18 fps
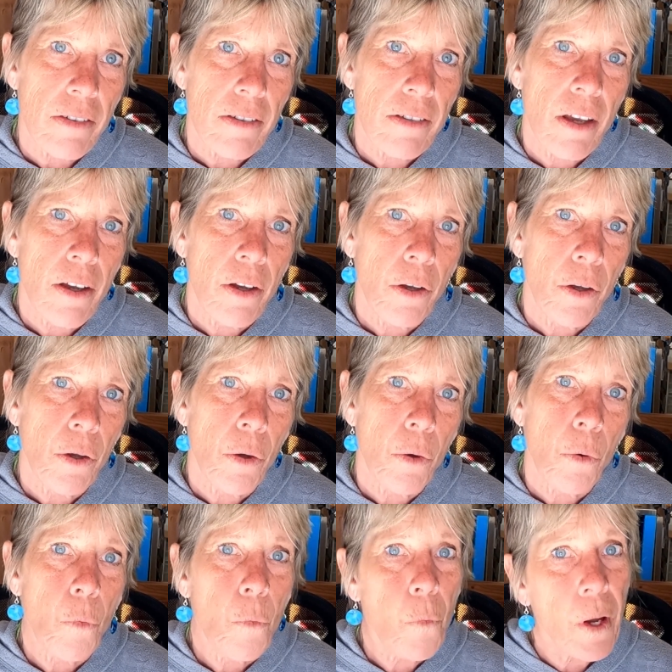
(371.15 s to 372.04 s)

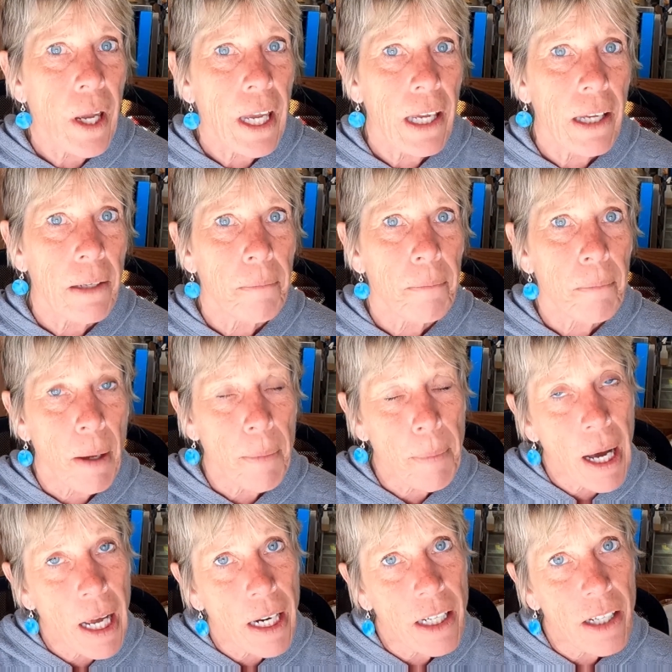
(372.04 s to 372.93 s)
So when my
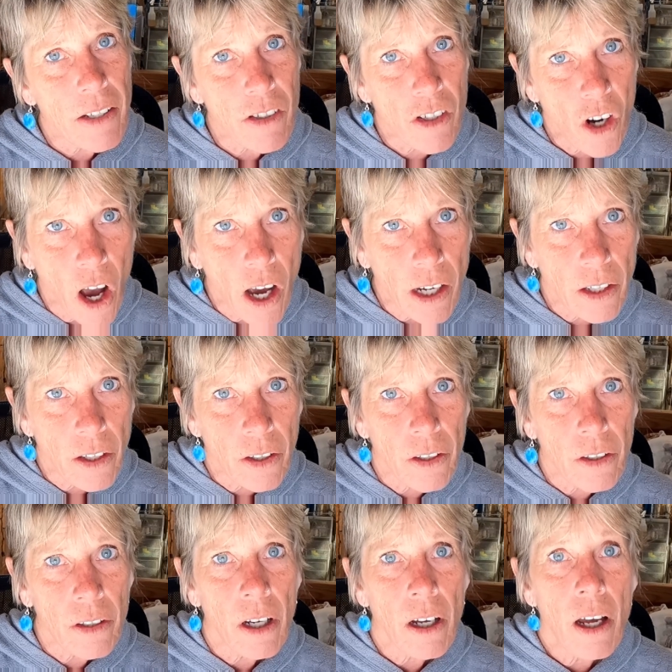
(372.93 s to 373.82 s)
body is
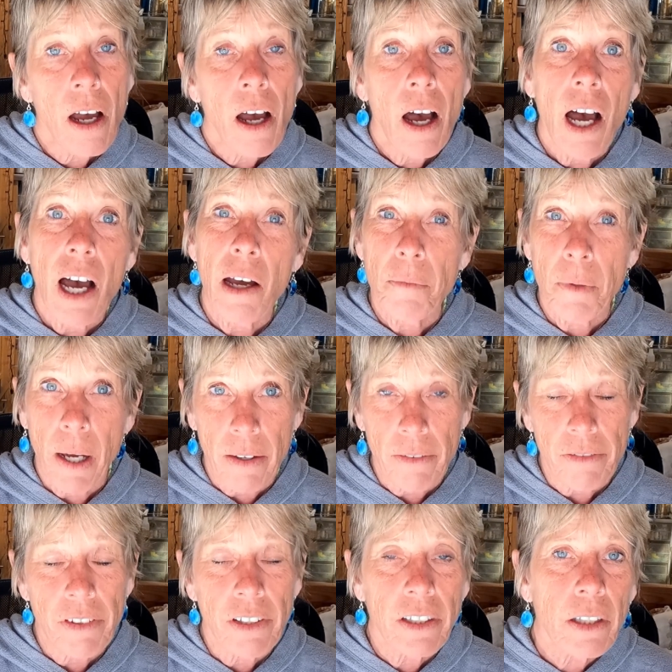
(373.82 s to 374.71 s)
tired, I'm
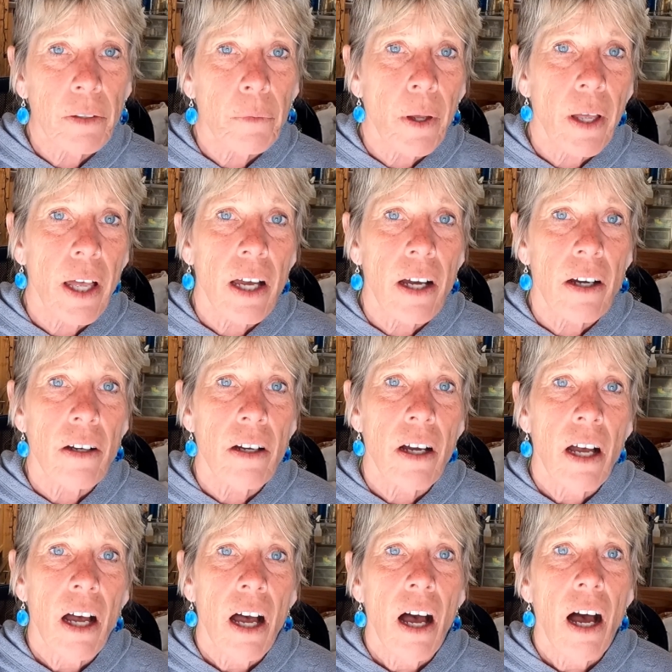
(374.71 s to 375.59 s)
not feeling well,
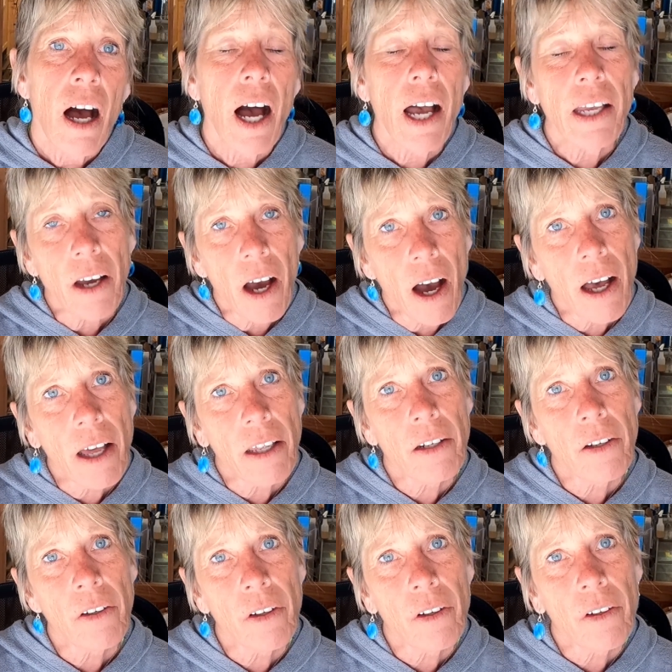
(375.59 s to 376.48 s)
I
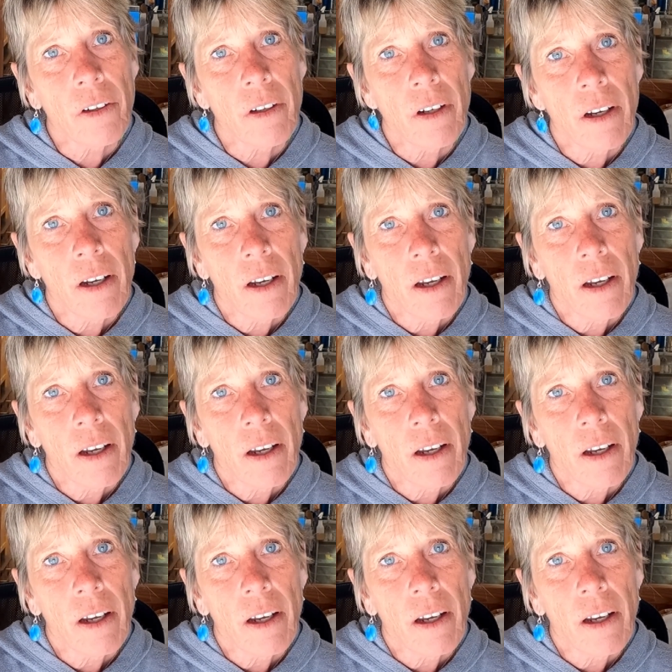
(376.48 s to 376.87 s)
honor